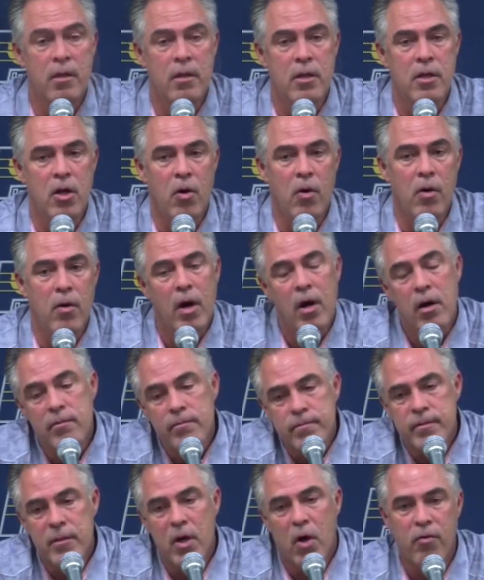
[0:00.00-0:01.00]
You know,
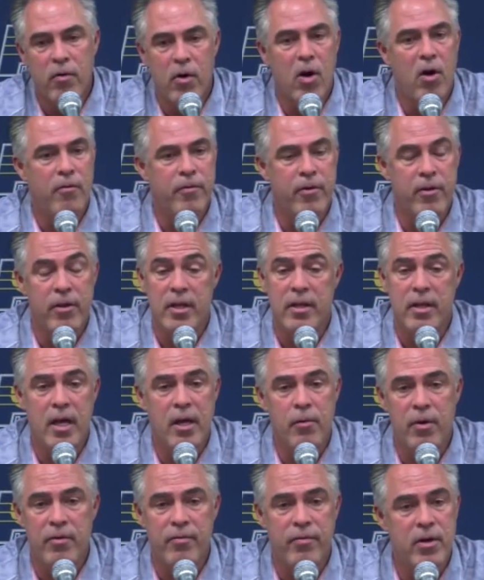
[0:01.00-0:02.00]
overall for the day,
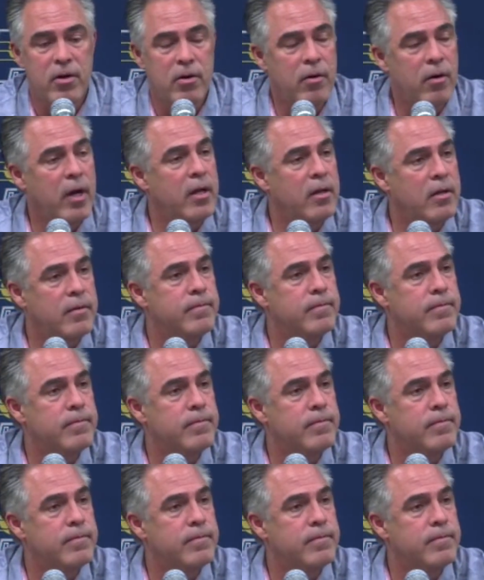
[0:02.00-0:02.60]
we feel great.